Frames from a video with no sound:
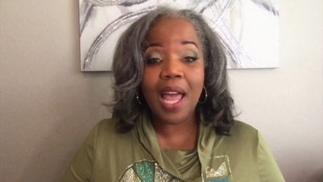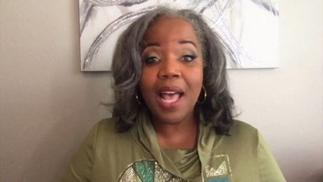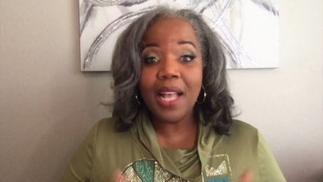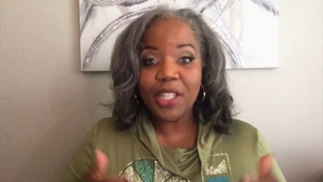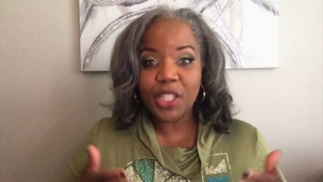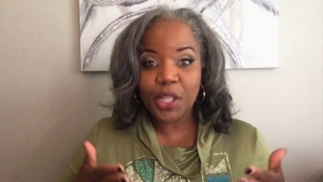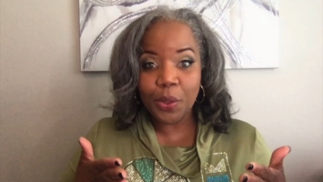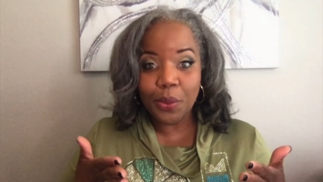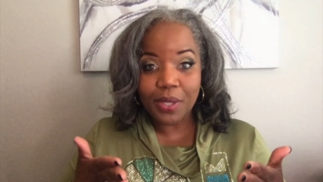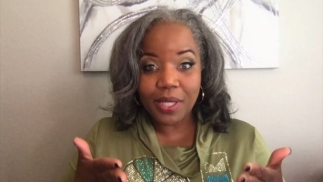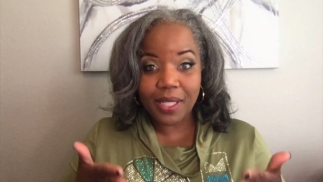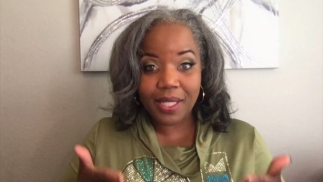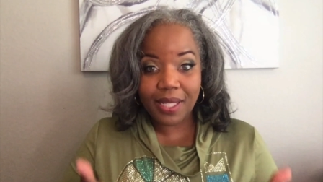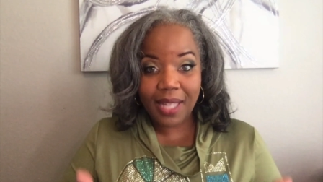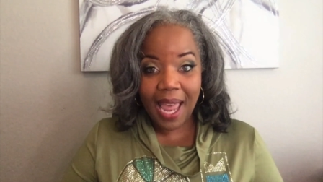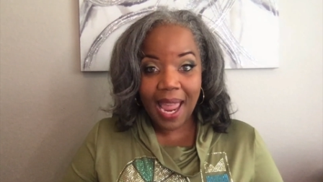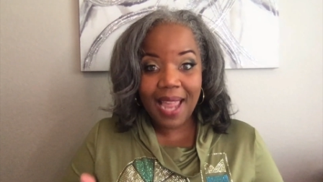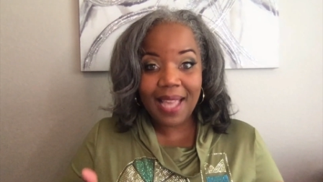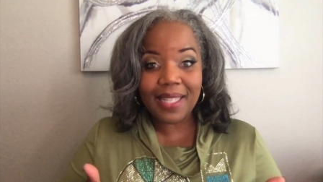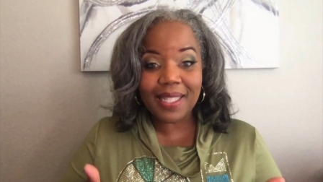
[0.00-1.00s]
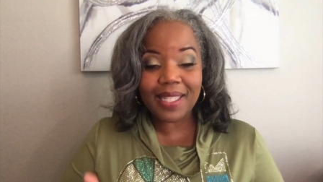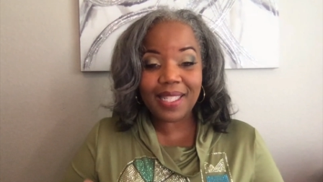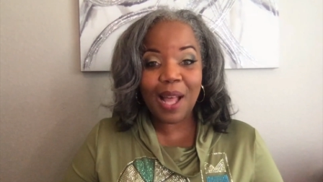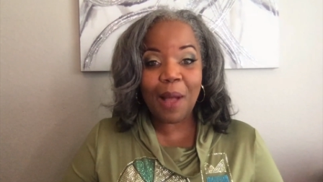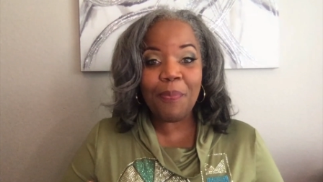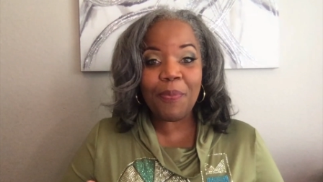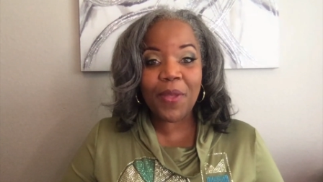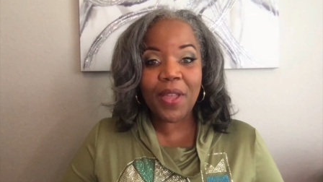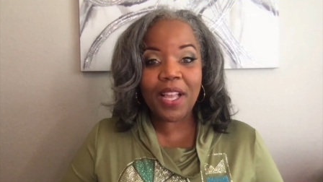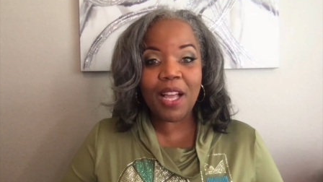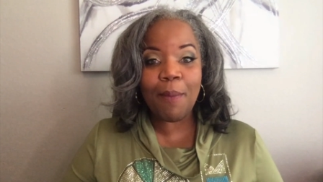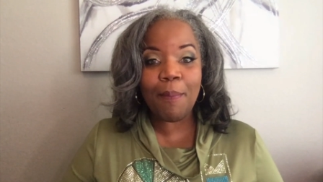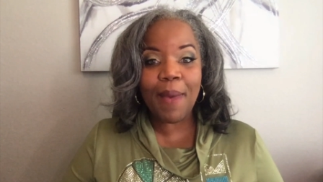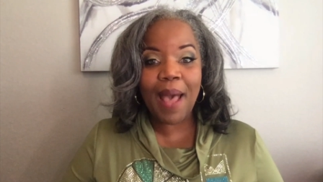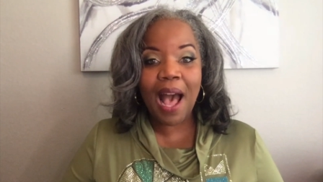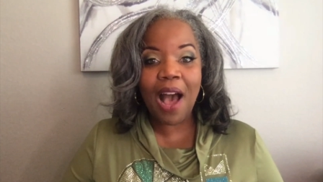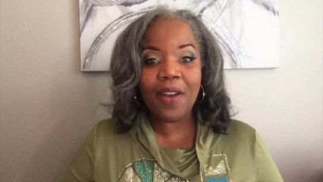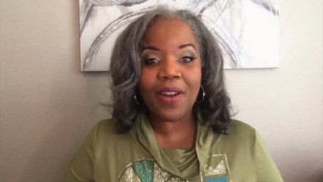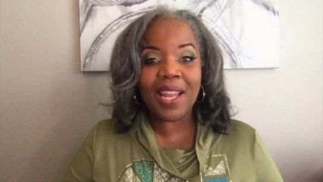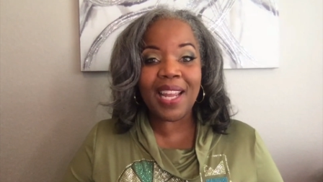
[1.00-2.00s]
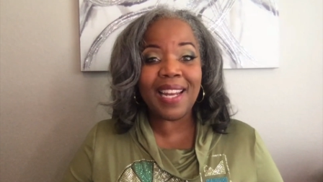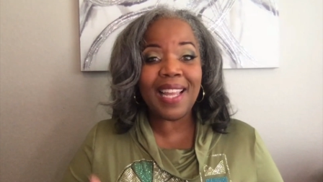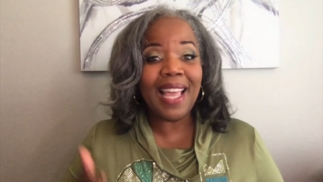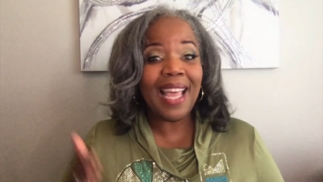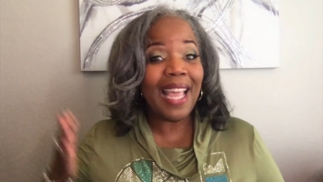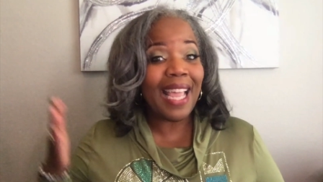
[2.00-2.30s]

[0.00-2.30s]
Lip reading: to say something about it,